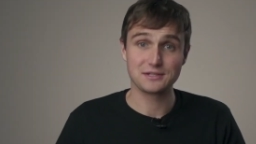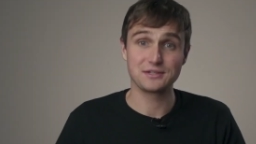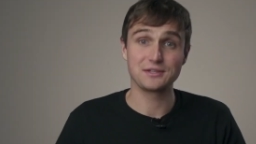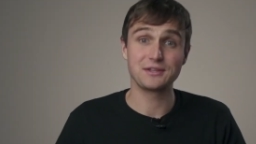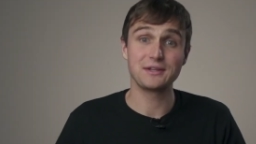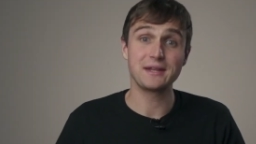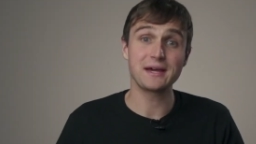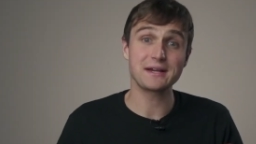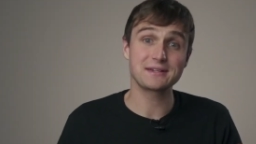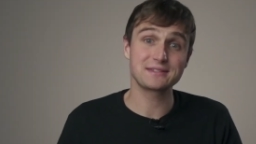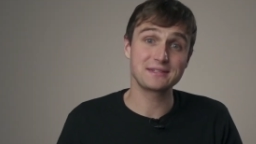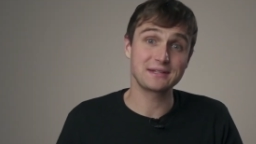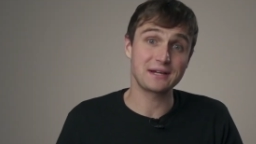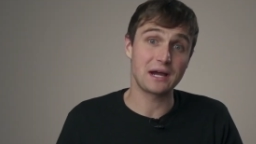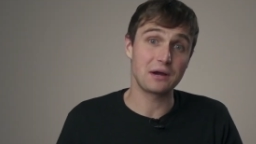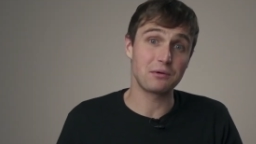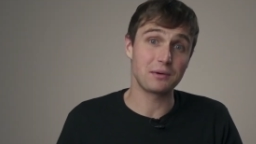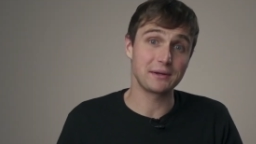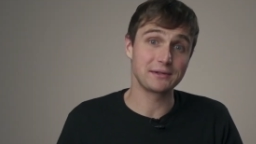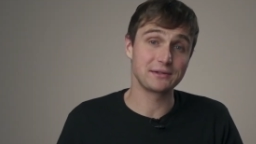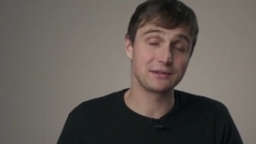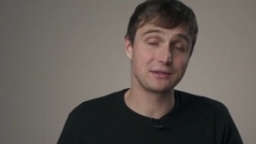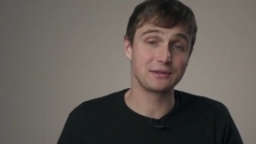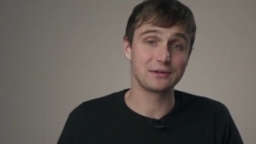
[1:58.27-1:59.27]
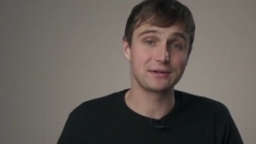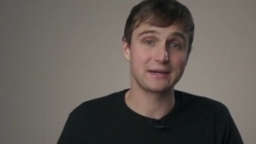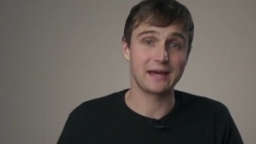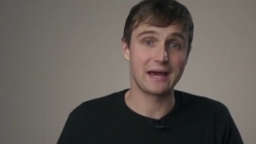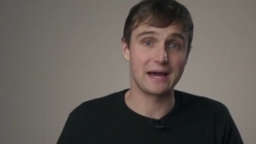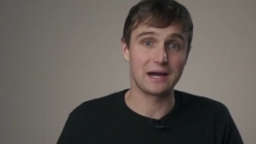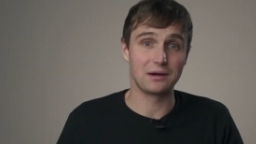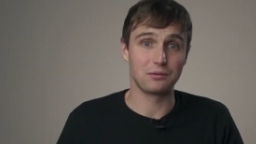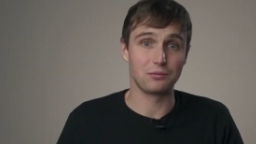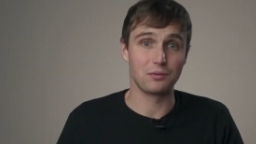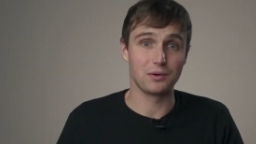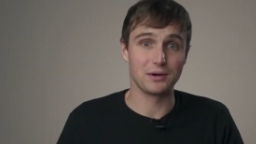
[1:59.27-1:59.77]
So the next thing I wanted to look
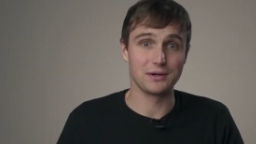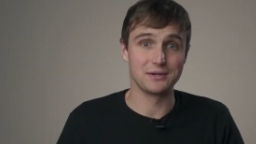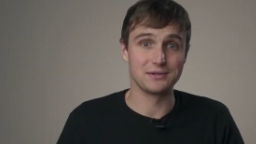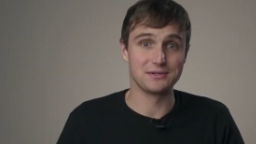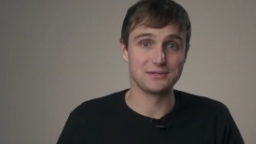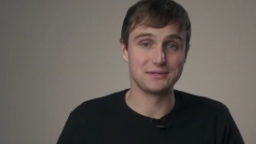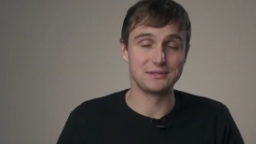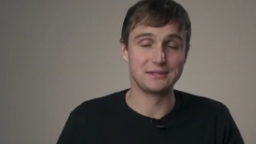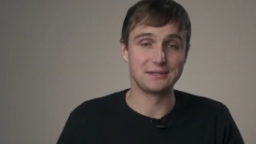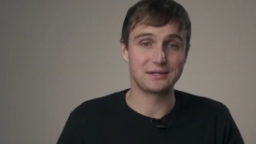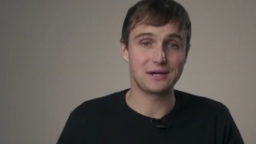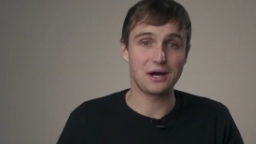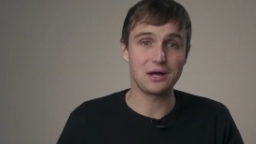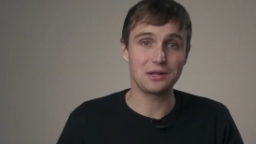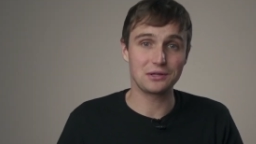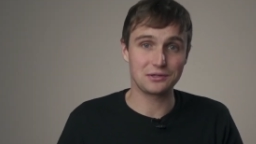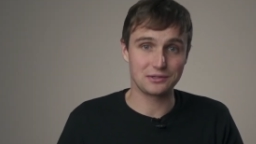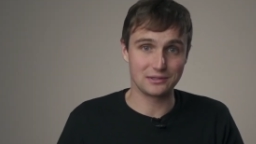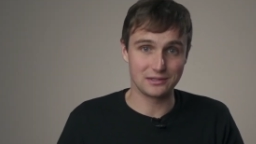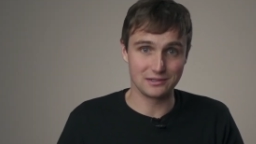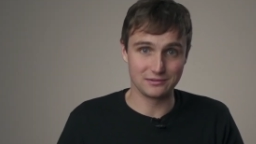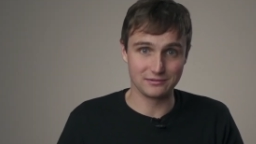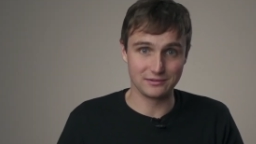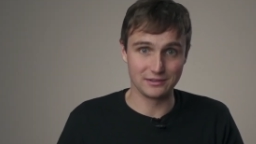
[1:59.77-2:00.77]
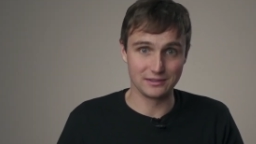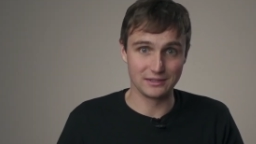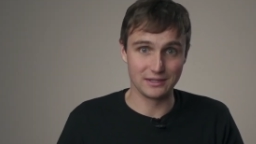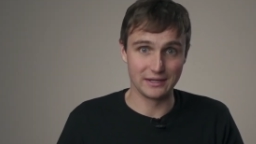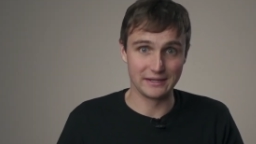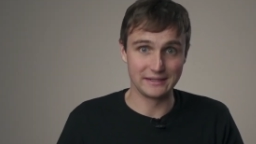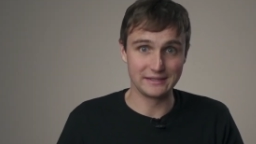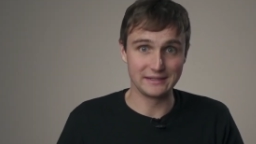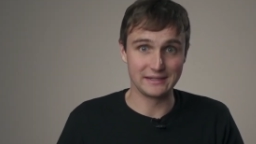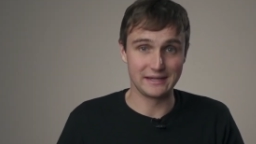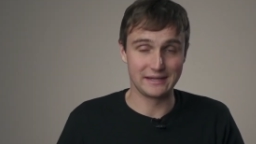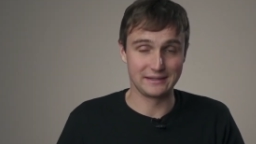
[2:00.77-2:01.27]
at was the color of the
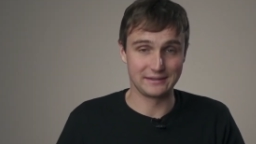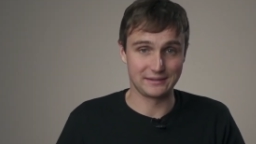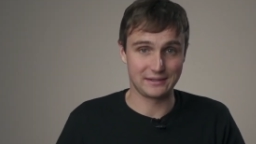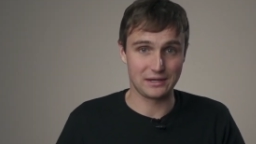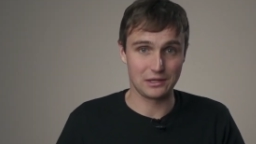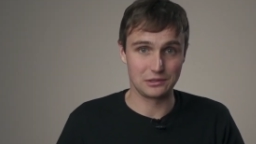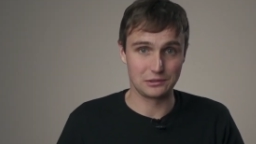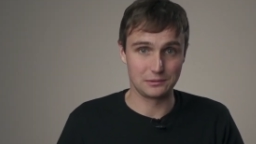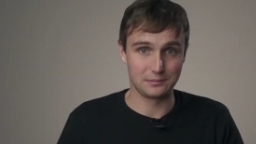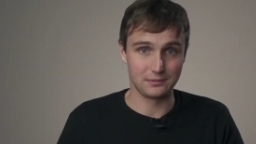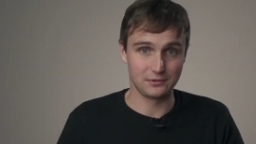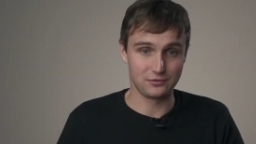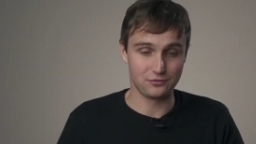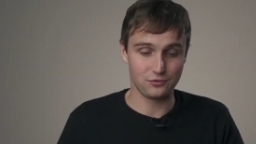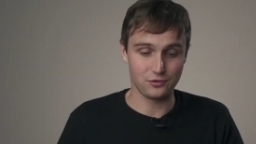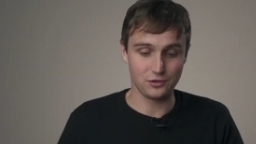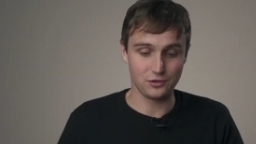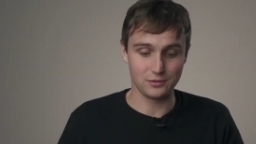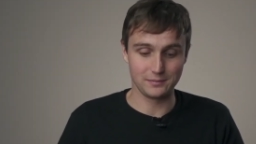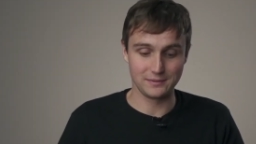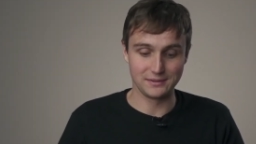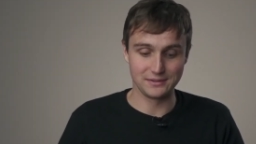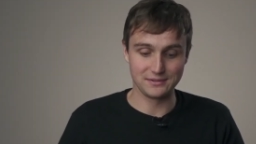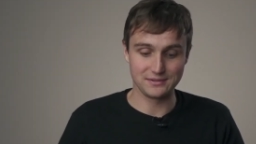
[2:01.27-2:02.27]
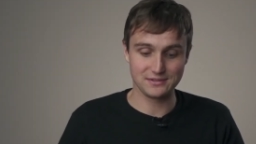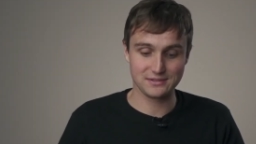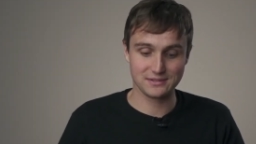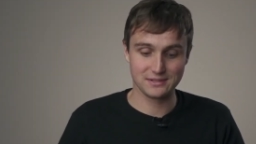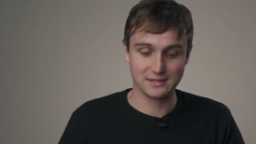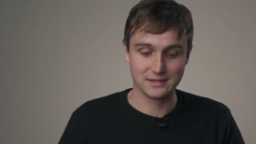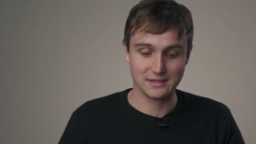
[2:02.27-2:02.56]
light and the color performance.